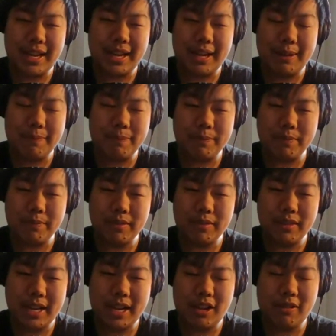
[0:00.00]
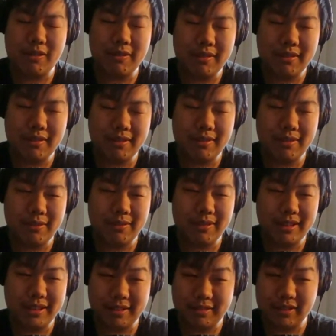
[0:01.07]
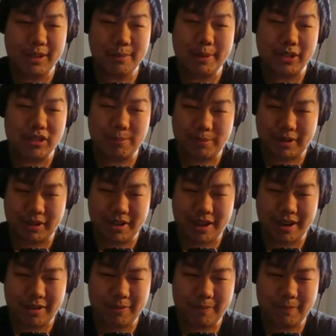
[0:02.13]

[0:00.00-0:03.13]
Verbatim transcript: Um, now, there's going to be a two point oh.